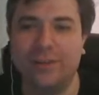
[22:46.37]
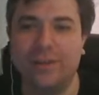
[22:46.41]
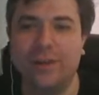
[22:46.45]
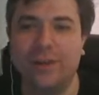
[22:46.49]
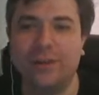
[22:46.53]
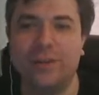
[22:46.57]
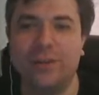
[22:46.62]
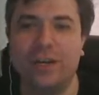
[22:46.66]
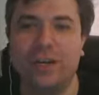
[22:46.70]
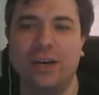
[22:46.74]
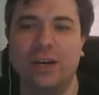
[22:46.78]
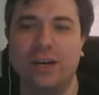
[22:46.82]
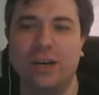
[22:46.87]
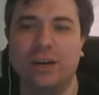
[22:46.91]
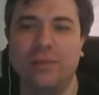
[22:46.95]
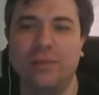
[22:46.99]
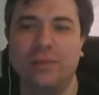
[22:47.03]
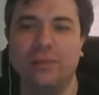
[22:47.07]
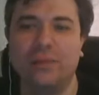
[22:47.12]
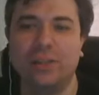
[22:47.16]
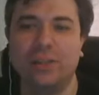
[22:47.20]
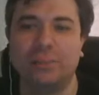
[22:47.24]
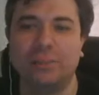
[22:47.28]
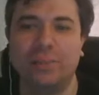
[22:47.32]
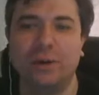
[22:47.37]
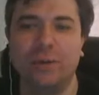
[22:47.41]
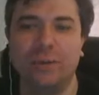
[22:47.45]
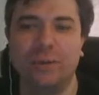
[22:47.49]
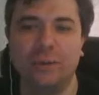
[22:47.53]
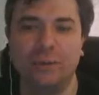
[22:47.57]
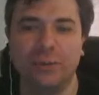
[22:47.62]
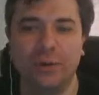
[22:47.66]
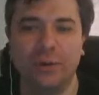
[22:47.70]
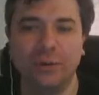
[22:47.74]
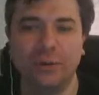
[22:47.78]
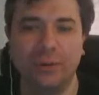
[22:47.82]
which are the
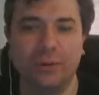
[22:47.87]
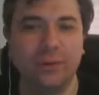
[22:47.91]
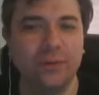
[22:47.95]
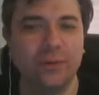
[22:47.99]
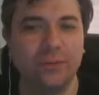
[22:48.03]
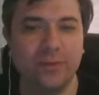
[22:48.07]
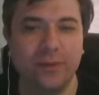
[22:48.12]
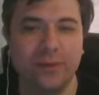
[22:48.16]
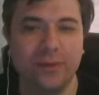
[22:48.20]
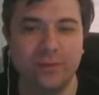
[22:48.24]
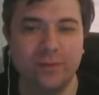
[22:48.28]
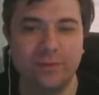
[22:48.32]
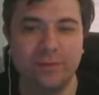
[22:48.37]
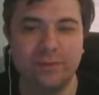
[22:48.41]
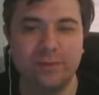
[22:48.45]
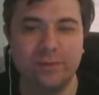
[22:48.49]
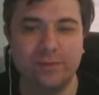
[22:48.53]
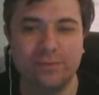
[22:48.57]
bolt thrower equivalent.